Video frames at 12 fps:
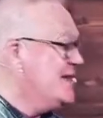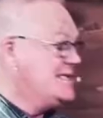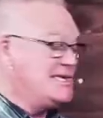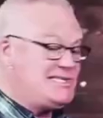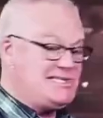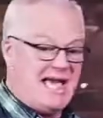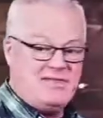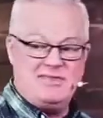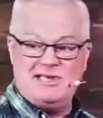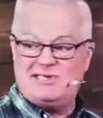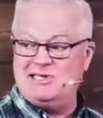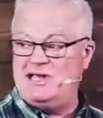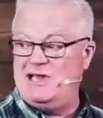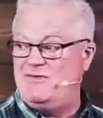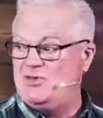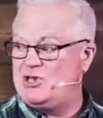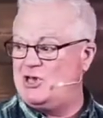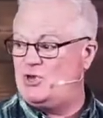The sadness in the
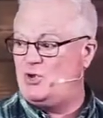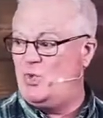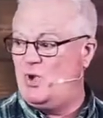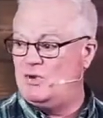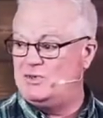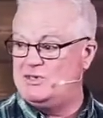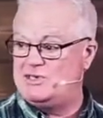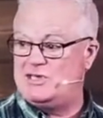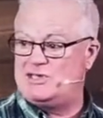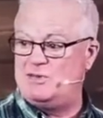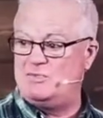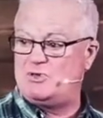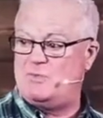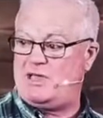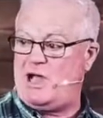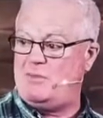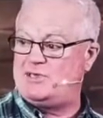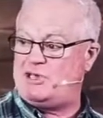evangelical world is there seems to
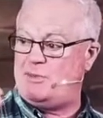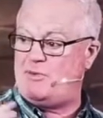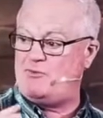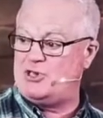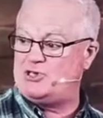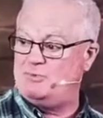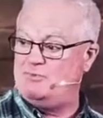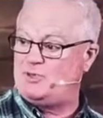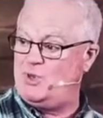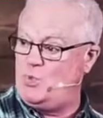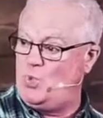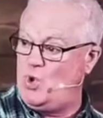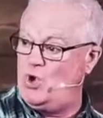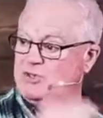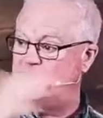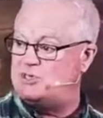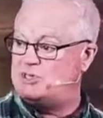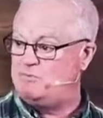become a separation between Word
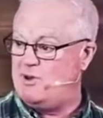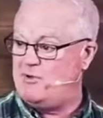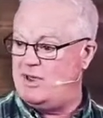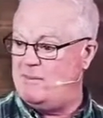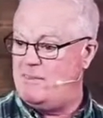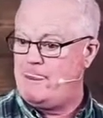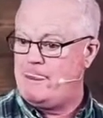and Spirit.